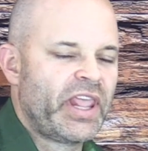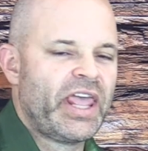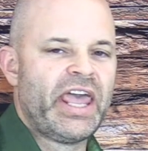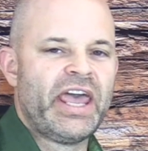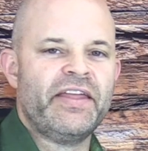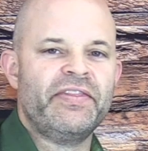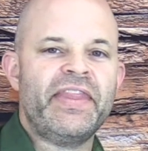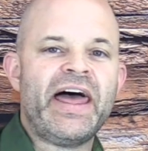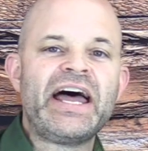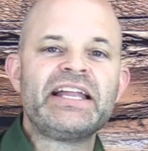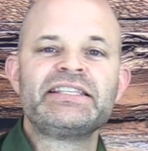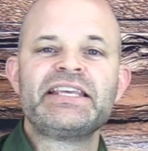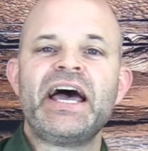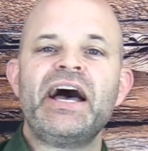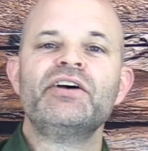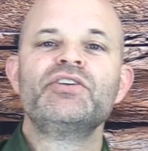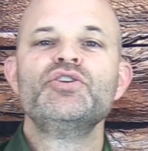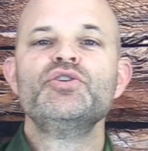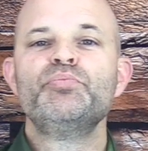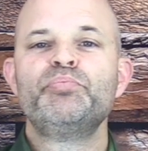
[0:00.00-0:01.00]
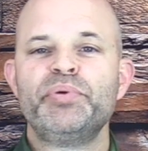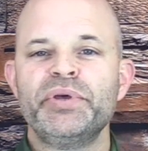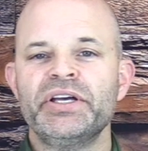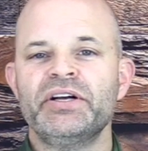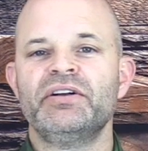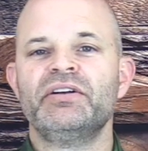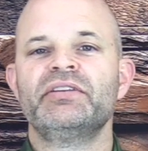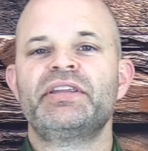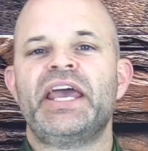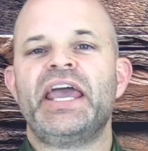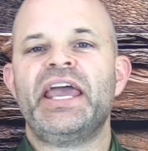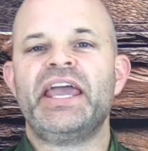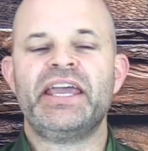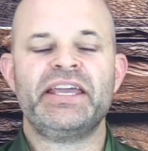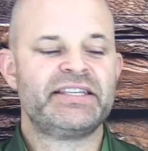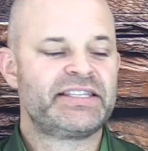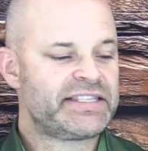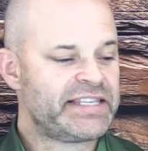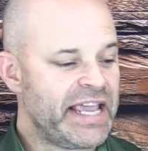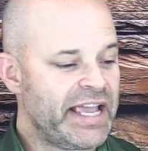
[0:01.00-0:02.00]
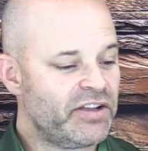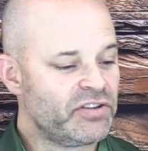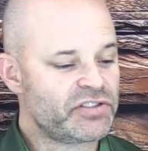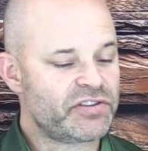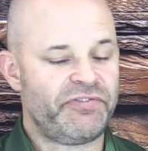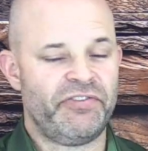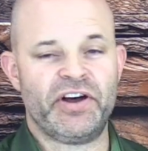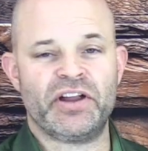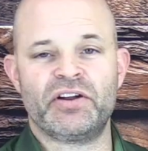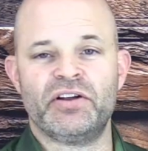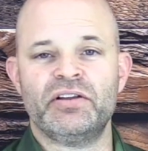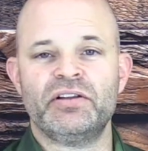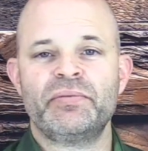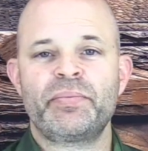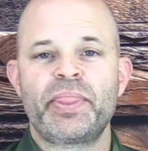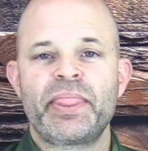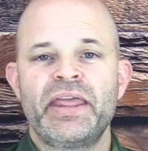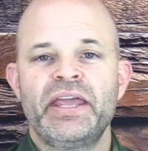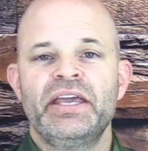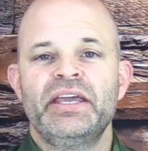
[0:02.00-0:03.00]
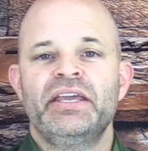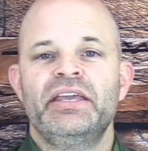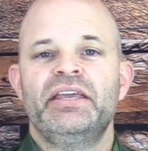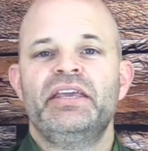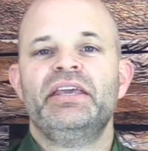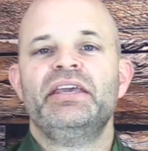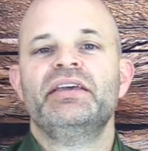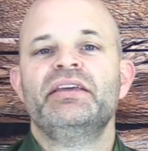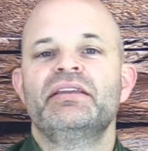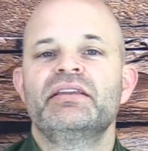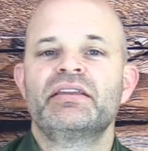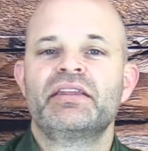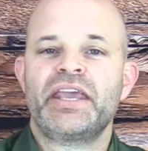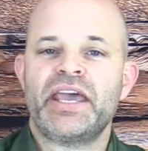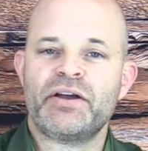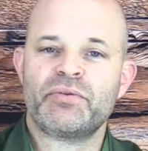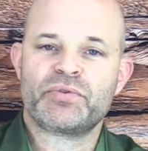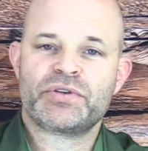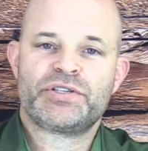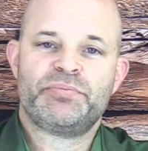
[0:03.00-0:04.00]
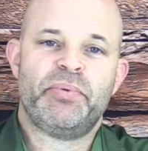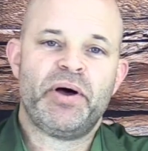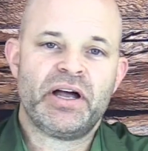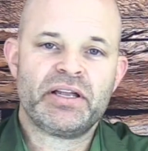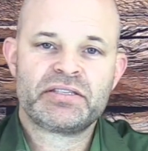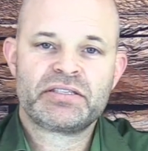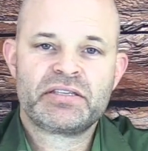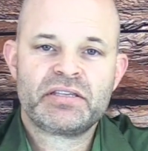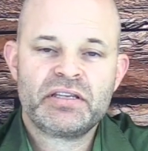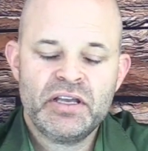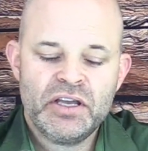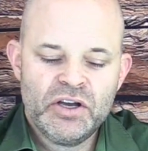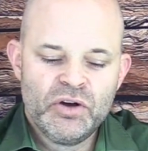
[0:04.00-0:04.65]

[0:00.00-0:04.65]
And that's how you build a sales funnel in GetResponse.